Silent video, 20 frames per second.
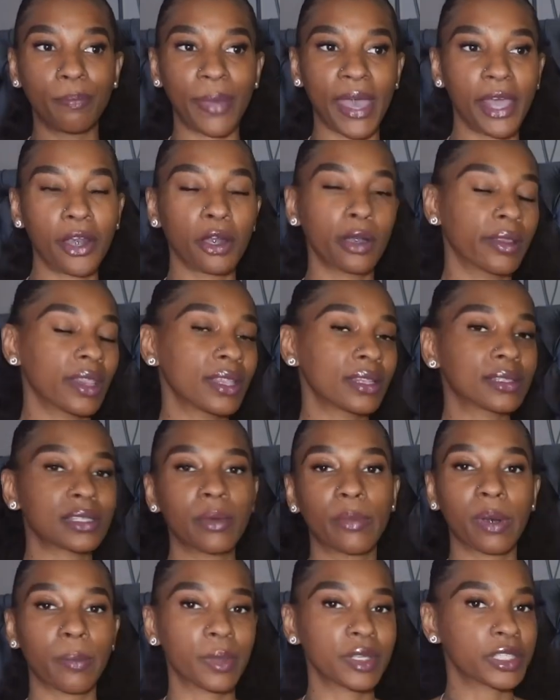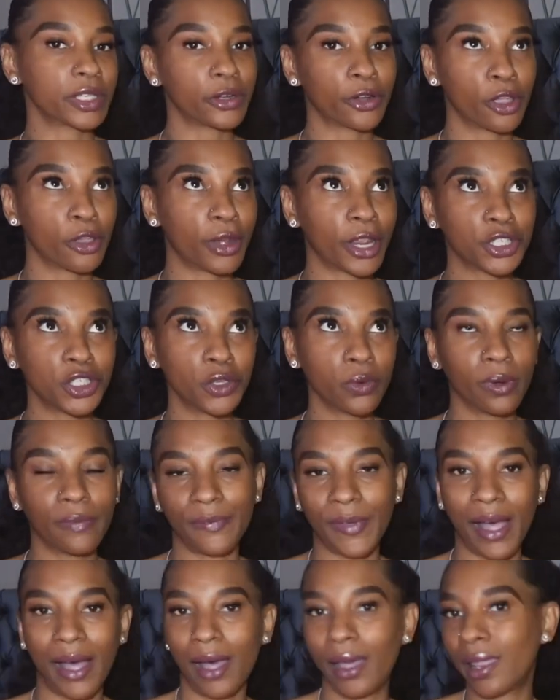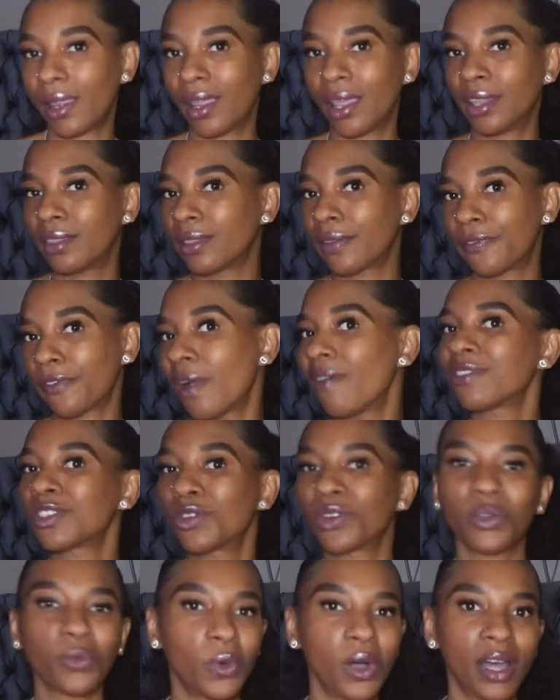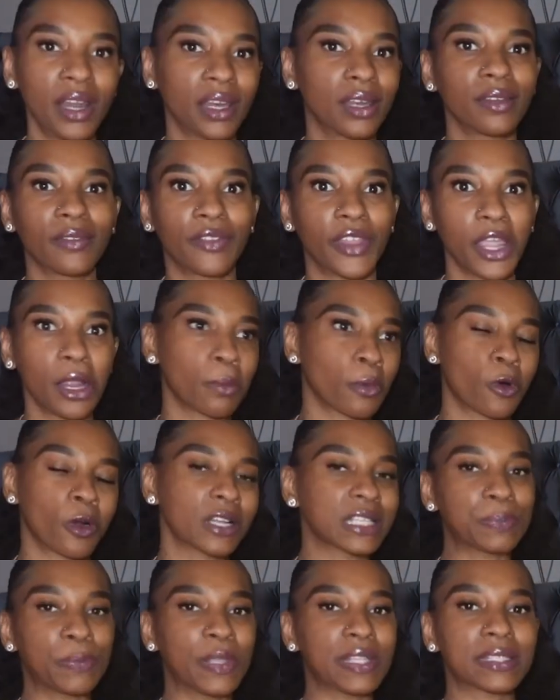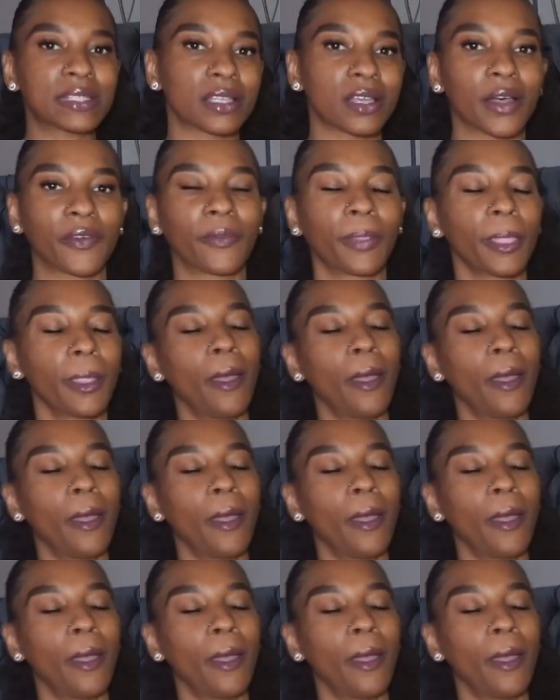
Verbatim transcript: better than some of the material that you would find in the forever 21 and they're more expensive